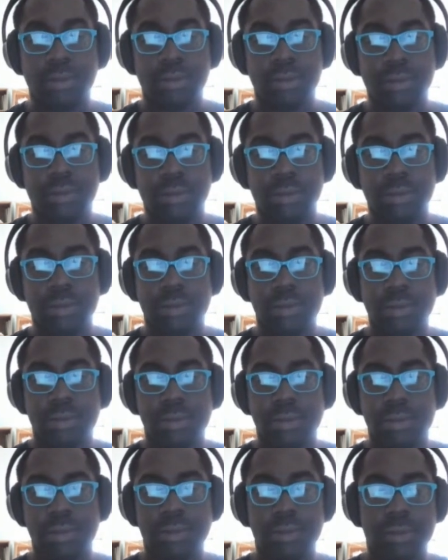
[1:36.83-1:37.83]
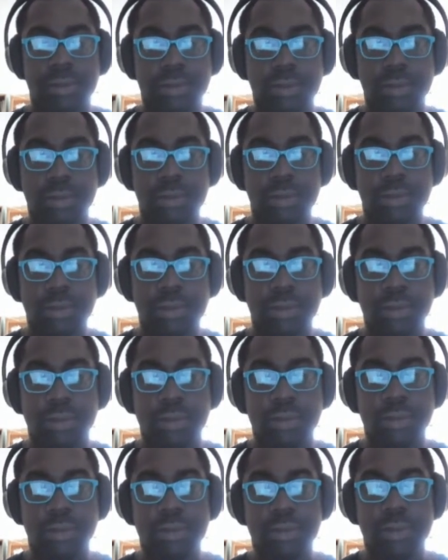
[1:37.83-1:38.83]

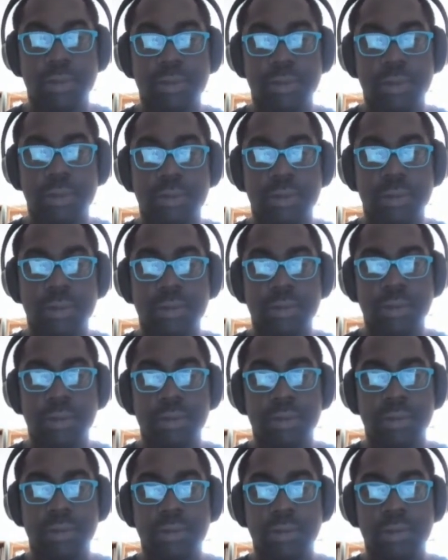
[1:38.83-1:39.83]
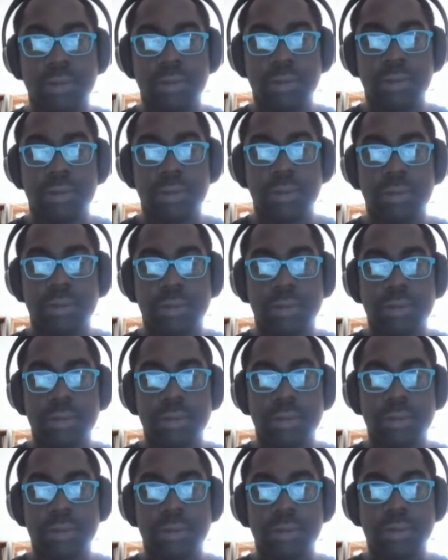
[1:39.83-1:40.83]

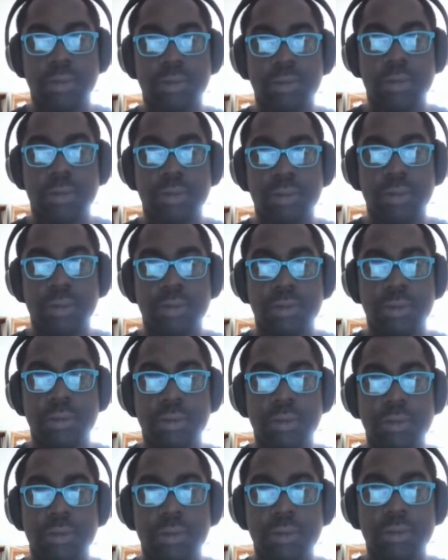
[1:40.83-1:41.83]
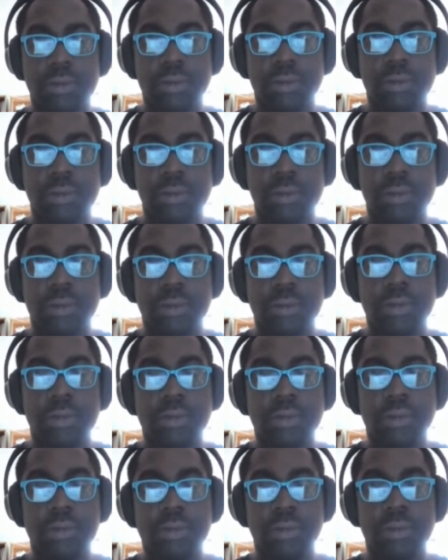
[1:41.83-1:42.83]

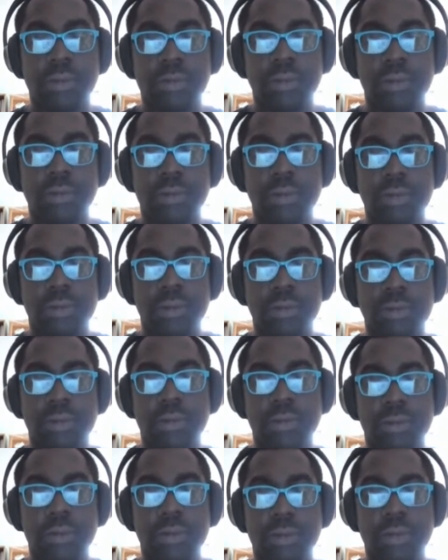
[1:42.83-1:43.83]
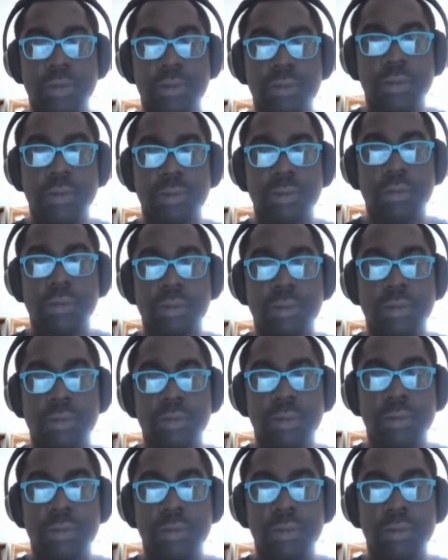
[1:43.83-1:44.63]
This person isn't speaking.